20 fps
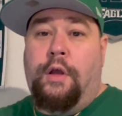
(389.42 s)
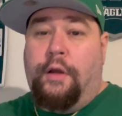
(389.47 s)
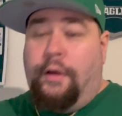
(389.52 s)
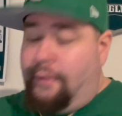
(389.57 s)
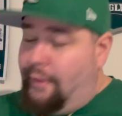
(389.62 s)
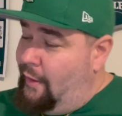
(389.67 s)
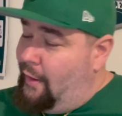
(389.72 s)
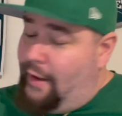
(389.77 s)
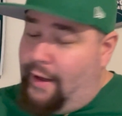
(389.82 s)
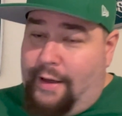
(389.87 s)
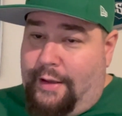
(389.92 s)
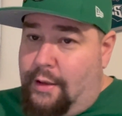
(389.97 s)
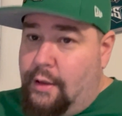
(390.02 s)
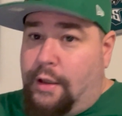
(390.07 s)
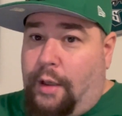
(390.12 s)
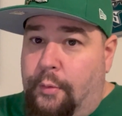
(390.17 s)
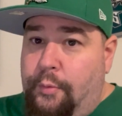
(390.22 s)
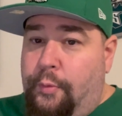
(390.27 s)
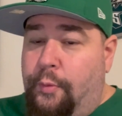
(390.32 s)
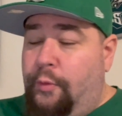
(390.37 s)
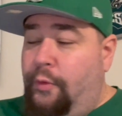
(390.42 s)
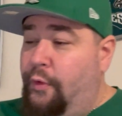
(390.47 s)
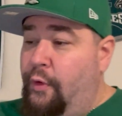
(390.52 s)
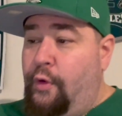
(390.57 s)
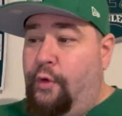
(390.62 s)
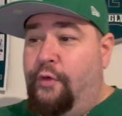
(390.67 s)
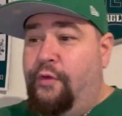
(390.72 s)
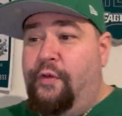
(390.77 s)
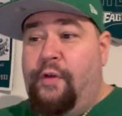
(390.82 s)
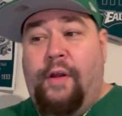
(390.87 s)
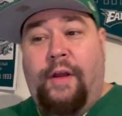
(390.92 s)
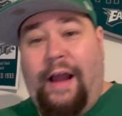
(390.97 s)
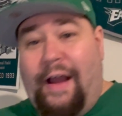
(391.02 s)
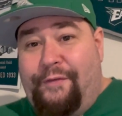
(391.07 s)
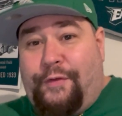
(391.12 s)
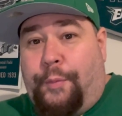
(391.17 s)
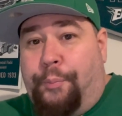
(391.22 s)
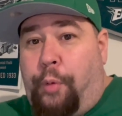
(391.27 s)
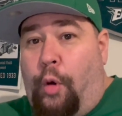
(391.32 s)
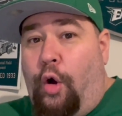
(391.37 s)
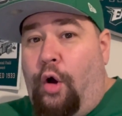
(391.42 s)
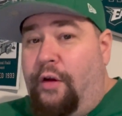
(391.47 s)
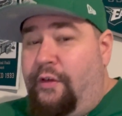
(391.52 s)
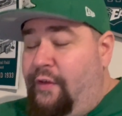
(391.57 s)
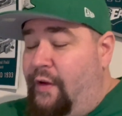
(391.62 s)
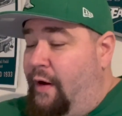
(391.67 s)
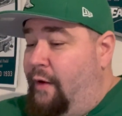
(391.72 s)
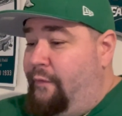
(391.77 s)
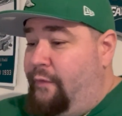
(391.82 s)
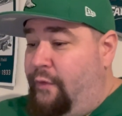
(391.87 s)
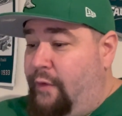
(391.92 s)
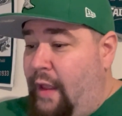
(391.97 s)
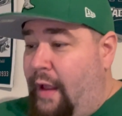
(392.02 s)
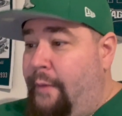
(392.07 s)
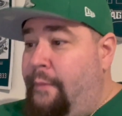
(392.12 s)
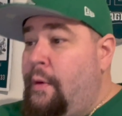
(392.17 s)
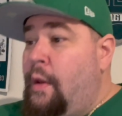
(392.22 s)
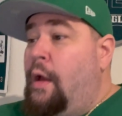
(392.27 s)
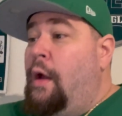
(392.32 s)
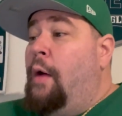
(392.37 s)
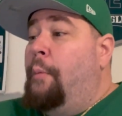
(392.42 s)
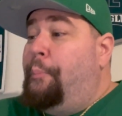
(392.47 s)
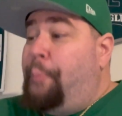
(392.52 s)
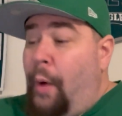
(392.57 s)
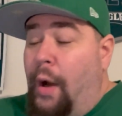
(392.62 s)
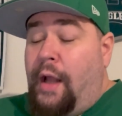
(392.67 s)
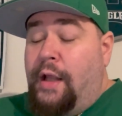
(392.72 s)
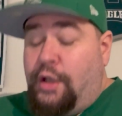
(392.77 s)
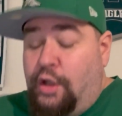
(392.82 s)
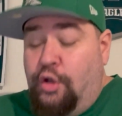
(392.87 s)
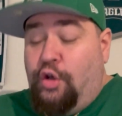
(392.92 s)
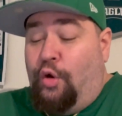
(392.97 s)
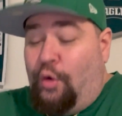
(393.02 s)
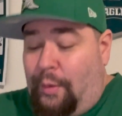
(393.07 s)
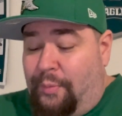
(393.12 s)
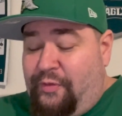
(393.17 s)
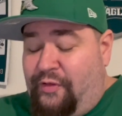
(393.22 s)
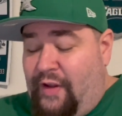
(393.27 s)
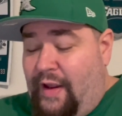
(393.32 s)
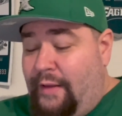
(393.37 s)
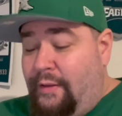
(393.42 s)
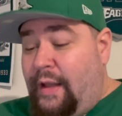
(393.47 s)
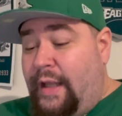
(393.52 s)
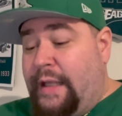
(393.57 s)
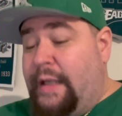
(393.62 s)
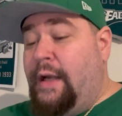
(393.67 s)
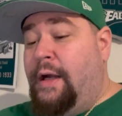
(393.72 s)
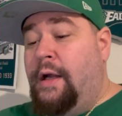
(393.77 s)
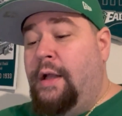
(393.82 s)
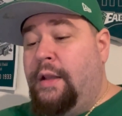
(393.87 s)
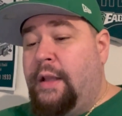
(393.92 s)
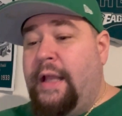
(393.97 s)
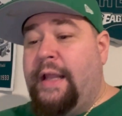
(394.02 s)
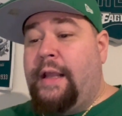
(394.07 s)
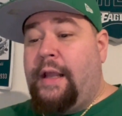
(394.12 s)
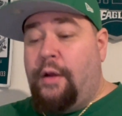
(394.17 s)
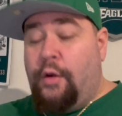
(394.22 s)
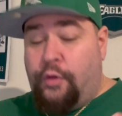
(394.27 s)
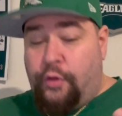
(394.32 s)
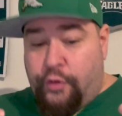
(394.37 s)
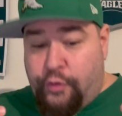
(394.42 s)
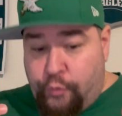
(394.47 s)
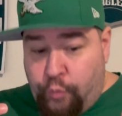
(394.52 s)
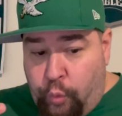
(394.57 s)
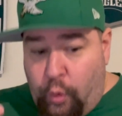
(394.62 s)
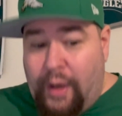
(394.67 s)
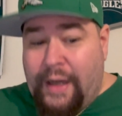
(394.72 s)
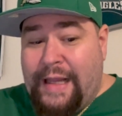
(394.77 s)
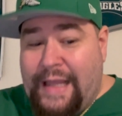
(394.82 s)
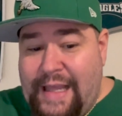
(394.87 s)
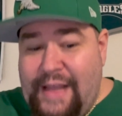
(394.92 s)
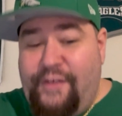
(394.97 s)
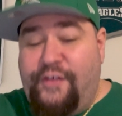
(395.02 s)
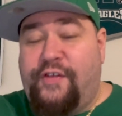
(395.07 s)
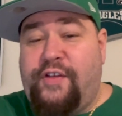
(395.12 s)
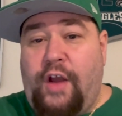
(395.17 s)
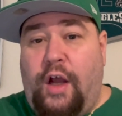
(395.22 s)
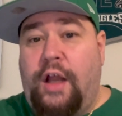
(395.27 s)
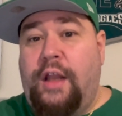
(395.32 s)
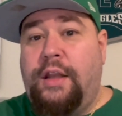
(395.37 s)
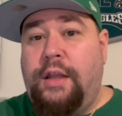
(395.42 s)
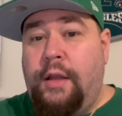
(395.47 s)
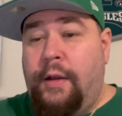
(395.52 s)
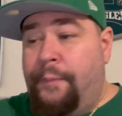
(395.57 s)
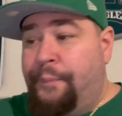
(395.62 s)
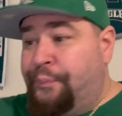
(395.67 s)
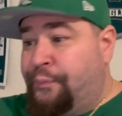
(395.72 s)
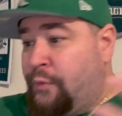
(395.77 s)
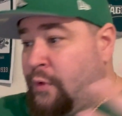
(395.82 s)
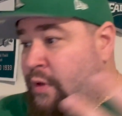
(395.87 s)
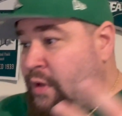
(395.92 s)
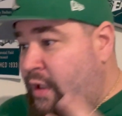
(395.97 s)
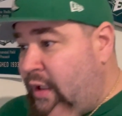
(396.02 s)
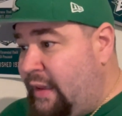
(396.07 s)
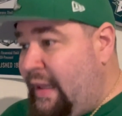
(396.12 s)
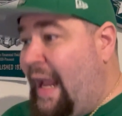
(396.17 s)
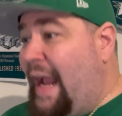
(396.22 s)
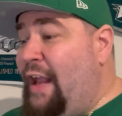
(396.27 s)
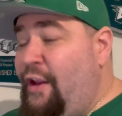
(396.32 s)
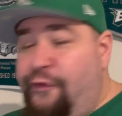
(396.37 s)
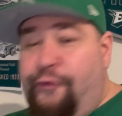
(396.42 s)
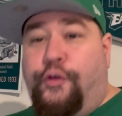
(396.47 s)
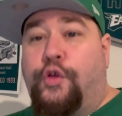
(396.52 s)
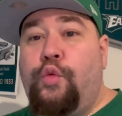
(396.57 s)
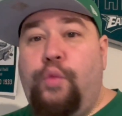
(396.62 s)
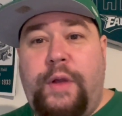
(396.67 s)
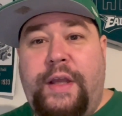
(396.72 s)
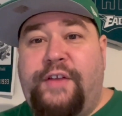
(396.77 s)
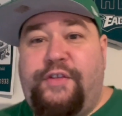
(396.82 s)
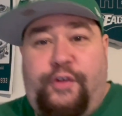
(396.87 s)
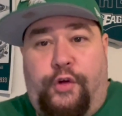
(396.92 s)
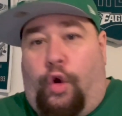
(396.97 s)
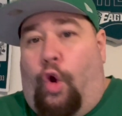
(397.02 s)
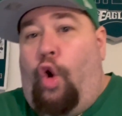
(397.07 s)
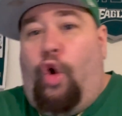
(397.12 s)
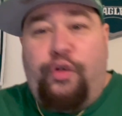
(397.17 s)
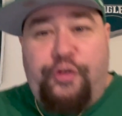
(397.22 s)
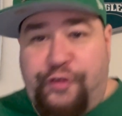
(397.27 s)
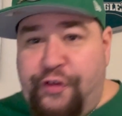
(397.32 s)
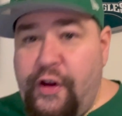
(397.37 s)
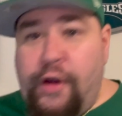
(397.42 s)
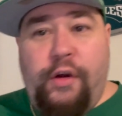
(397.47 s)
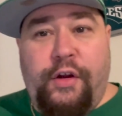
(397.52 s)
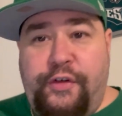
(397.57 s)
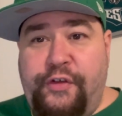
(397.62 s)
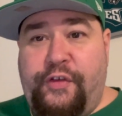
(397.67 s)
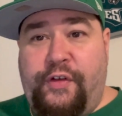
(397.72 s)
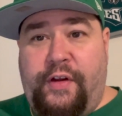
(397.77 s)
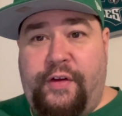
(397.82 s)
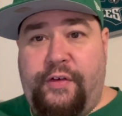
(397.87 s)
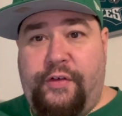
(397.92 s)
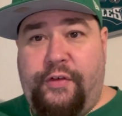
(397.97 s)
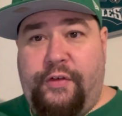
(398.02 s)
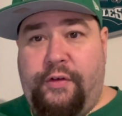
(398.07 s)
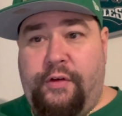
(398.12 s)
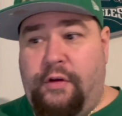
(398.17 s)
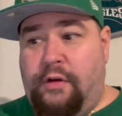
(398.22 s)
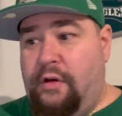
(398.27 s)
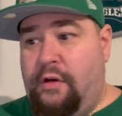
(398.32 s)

Yeah, I got a couple of those. I have to pause there for that. But you know what I'm saying. Like what he's done the last few weeks, in all seriousness,